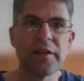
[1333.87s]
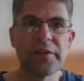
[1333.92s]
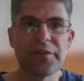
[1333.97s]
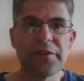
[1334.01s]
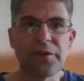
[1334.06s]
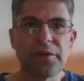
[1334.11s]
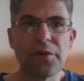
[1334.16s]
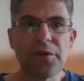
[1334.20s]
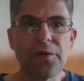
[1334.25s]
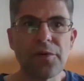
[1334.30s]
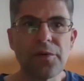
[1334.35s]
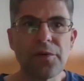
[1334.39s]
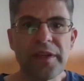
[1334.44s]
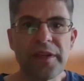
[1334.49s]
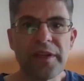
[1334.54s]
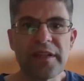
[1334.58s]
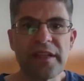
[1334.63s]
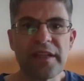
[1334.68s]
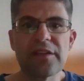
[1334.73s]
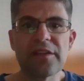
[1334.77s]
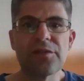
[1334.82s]
So we
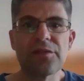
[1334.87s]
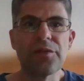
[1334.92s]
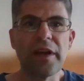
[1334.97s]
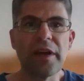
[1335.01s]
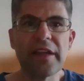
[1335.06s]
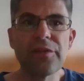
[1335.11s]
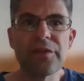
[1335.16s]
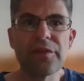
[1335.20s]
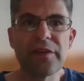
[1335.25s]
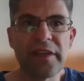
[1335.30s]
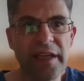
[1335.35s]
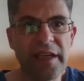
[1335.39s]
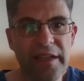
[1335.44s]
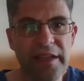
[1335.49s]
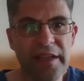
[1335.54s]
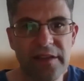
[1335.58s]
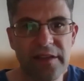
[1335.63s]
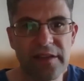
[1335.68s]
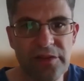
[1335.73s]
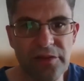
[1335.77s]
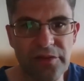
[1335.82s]
need to
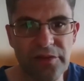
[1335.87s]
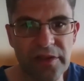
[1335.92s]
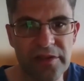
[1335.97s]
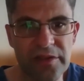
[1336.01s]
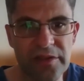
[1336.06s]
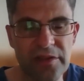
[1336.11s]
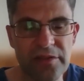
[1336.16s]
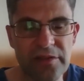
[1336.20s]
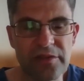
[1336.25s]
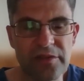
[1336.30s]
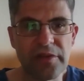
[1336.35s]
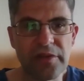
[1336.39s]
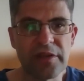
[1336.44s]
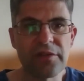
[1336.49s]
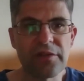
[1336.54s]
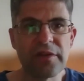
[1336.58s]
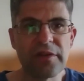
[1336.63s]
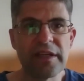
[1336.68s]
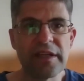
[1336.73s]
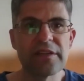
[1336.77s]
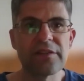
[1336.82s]
educate the
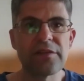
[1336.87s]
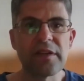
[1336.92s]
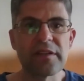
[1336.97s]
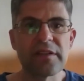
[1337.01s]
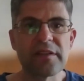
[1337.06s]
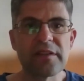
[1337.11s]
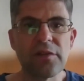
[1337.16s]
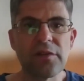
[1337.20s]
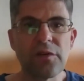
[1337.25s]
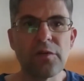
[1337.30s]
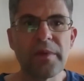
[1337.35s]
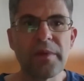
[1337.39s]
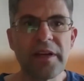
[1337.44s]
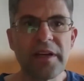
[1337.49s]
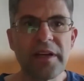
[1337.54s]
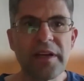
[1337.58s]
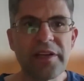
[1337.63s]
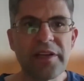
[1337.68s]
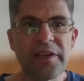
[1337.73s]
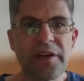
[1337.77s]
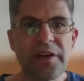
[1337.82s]
regulator and the
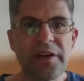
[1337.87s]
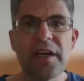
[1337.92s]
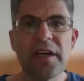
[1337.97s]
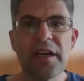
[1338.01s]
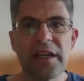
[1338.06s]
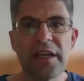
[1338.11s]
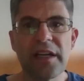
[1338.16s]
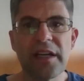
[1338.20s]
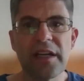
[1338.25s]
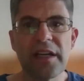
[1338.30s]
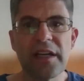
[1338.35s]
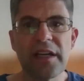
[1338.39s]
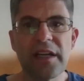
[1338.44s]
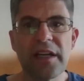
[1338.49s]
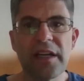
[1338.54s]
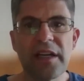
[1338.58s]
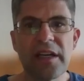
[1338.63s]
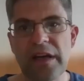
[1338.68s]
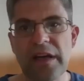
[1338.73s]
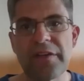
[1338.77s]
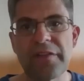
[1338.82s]
lawmaker in order
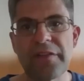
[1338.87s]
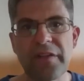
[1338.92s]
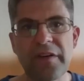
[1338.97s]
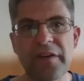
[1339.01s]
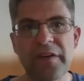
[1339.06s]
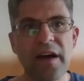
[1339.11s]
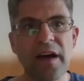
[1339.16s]
to have